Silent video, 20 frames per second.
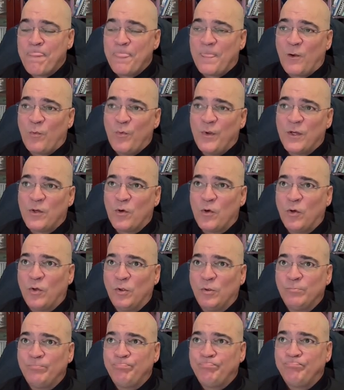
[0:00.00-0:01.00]
we
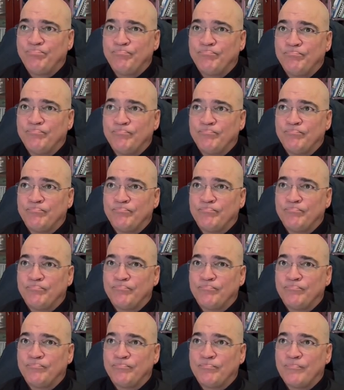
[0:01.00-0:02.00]
call
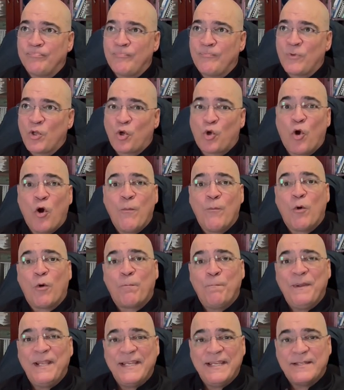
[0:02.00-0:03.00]

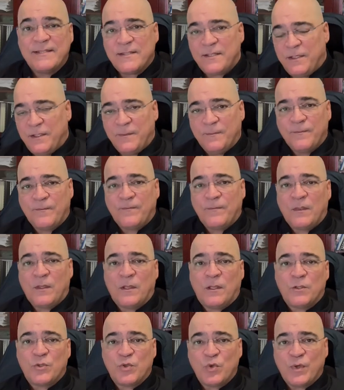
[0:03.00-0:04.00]
comorbidity
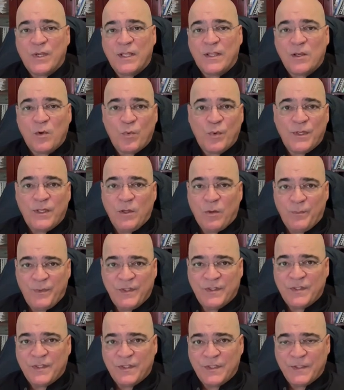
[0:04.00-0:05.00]
together with the
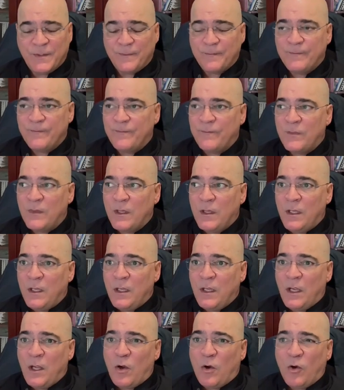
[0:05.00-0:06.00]
obesity.
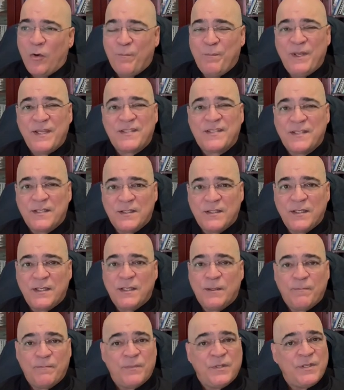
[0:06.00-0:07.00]

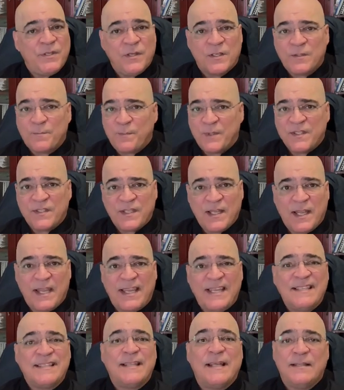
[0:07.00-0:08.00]
Obesity just per se
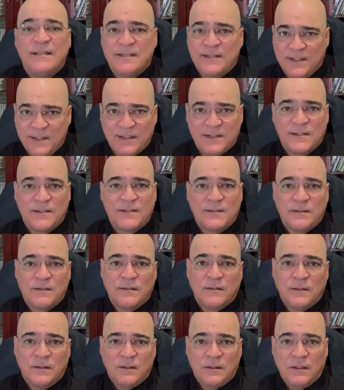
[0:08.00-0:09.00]
is the disease,
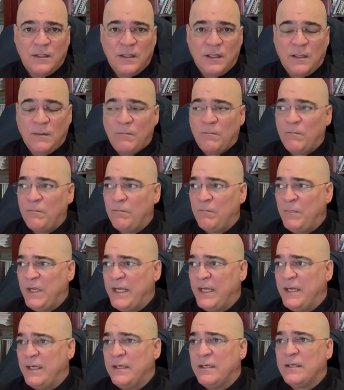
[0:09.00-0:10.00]

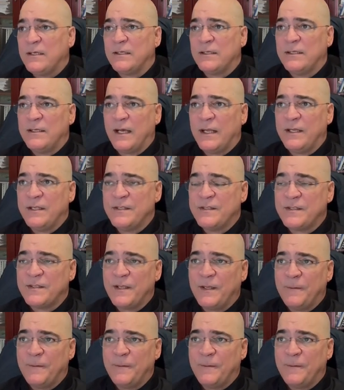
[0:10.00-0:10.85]
meaning that is